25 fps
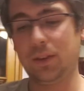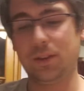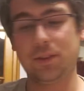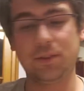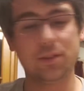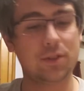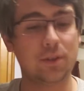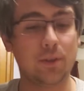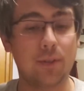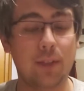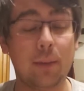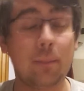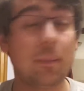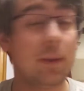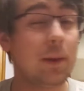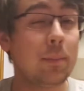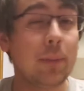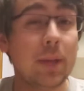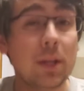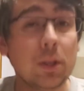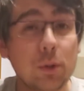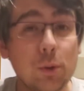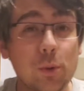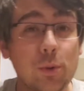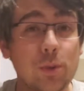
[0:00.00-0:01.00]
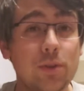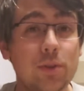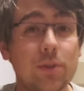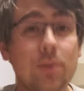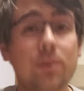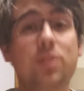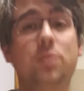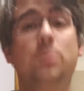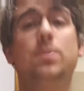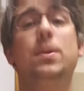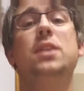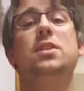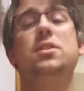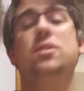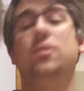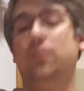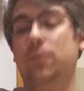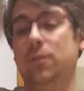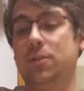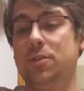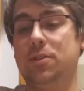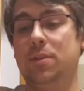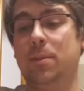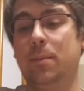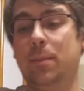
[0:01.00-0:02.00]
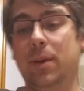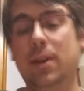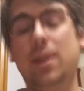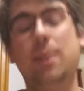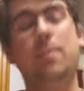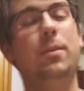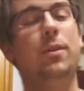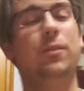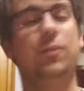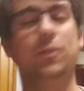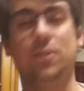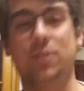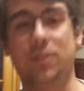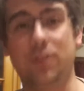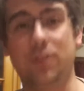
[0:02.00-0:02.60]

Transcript: so that might be a little too expensive for somebody, but for